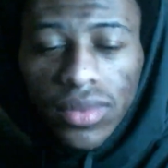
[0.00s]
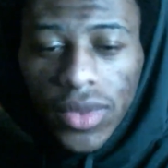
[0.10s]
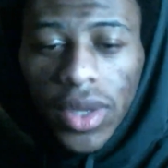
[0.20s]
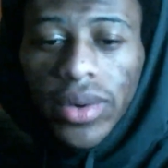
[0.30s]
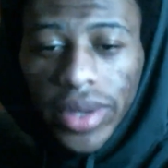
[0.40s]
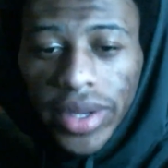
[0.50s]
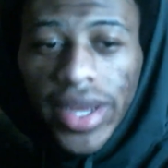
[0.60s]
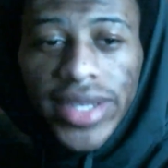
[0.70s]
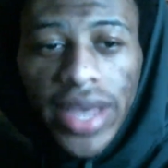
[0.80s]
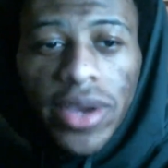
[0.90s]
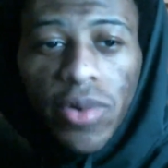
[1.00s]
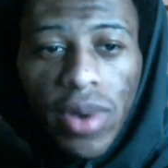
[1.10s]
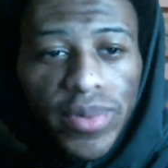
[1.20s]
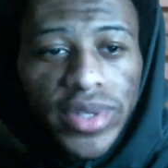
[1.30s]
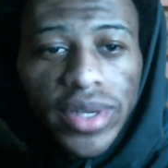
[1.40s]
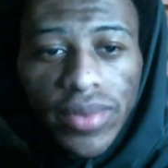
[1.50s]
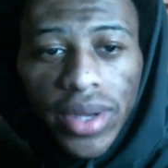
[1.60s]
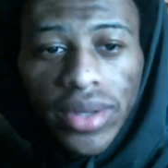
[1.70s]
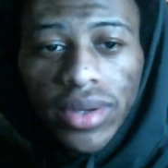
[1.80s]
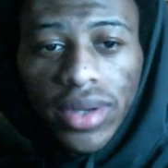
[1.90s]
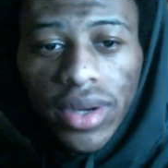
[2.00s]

Okay, that's how you represent right there.